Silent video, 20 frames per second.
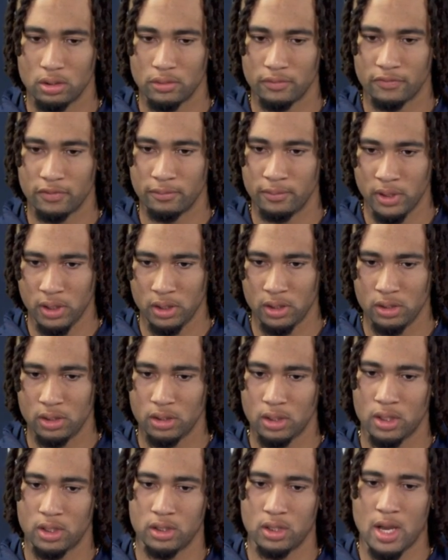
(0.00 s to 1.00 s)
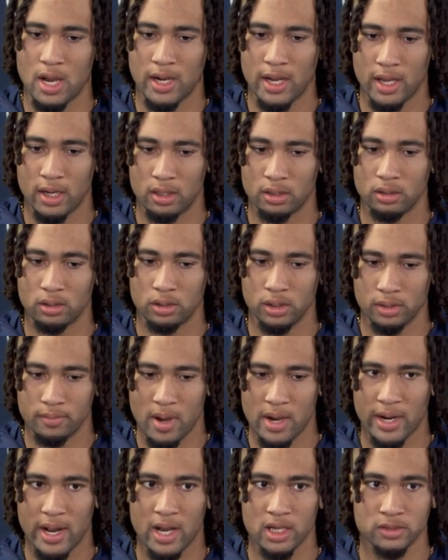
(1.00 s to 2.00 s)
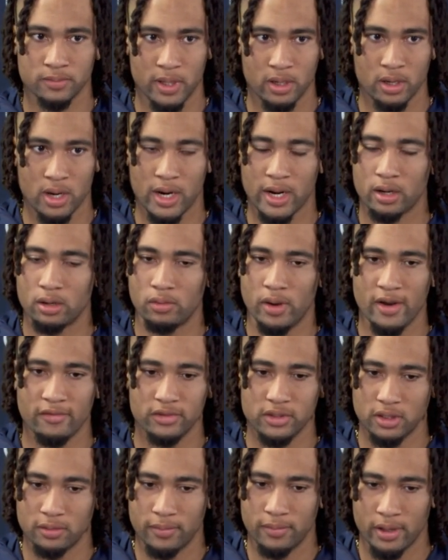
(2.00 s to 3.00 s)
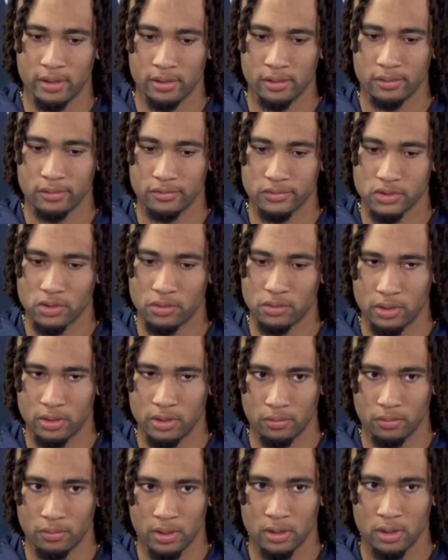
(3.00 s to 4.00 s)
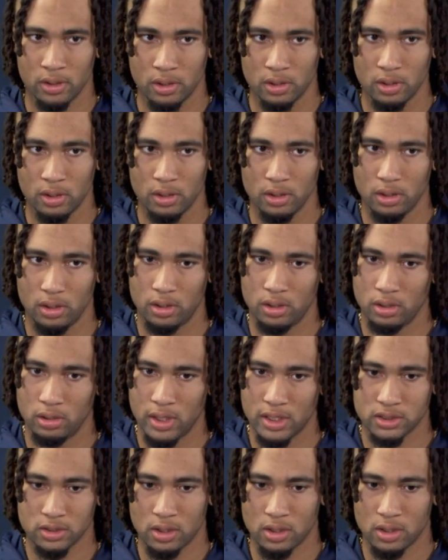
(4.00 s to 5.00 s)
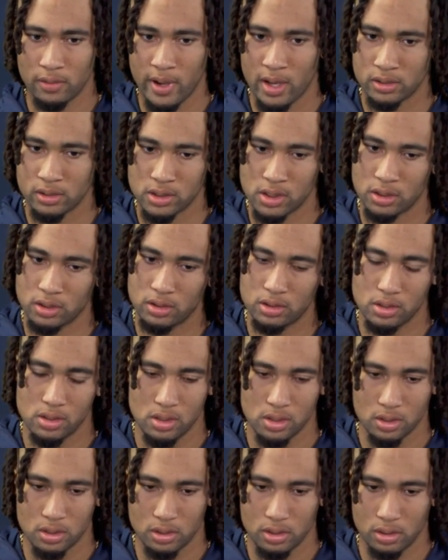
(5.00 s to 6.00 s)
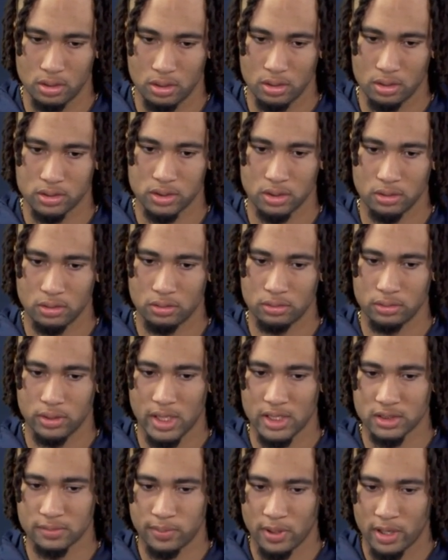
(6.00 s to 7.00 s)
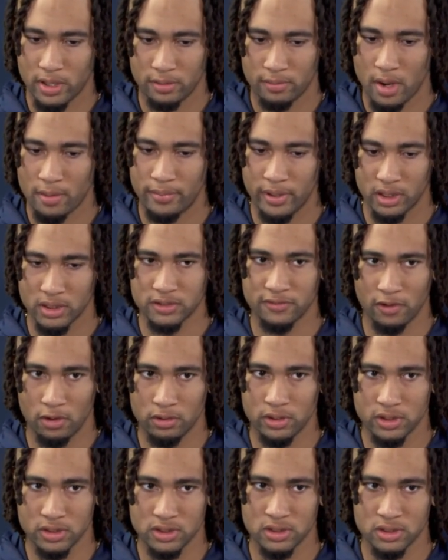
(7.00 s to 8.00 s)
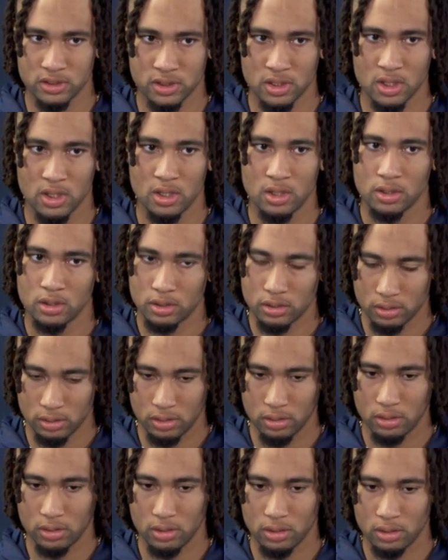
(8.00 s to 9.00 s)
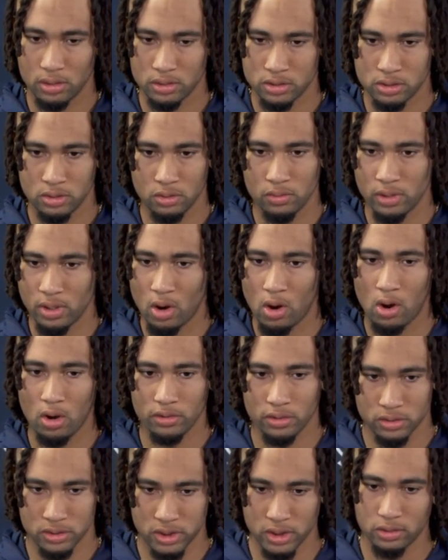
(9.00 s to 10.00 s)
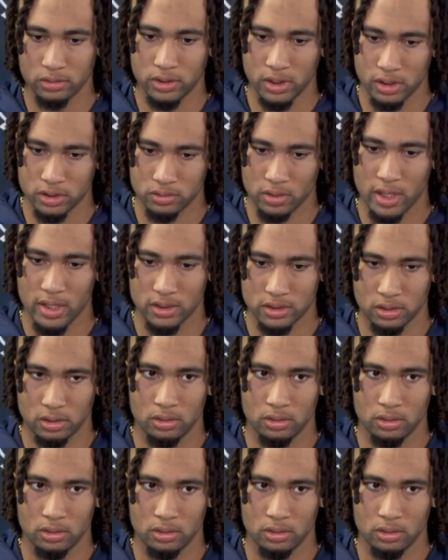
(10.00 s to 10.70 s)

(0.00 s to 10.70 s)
For me, like, I got to lead my guys better. I got to do everything better so we can win. And that's all that matters. Like, so that's probably my biggest focus is doing all those little things right.